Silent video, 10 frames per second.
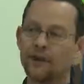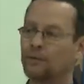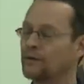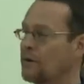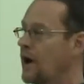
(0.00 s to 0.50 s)
the
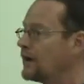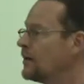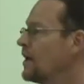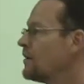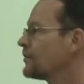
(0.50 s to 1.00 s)
open
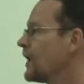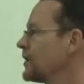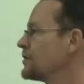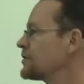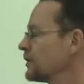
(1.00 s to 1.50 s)
water. For
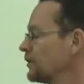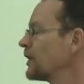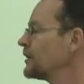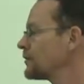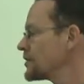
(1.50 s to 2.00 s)
others, they're
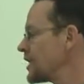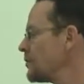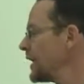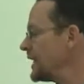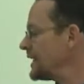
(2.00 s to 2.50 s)
looking for
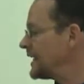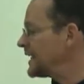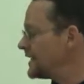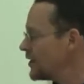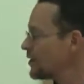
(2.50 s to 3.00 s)
somebody to
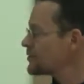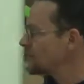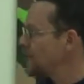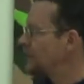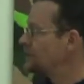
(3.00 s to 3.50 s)
get near them so
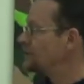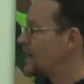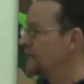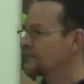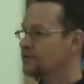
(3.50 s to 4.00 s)
they can
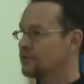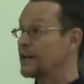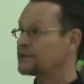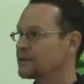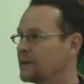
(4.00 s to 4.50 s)
challenge and
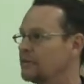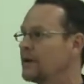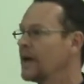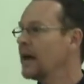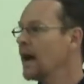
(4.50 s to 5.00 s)
race with
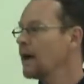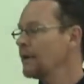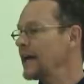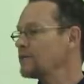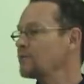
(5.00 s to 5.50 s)
them.
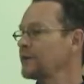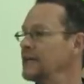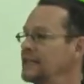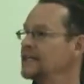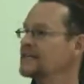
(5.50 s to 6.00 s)
We had a
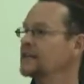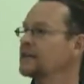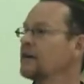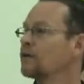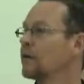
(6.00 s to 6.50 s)
pretty decent
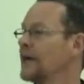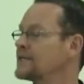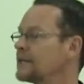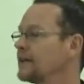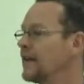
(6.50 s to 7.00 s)

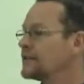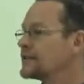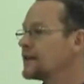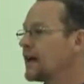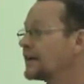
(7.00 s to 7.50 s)
race
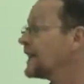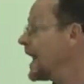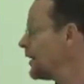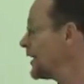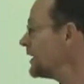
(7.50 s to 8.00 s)
against
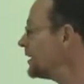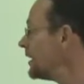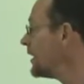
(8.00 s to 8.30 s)
Clahalia.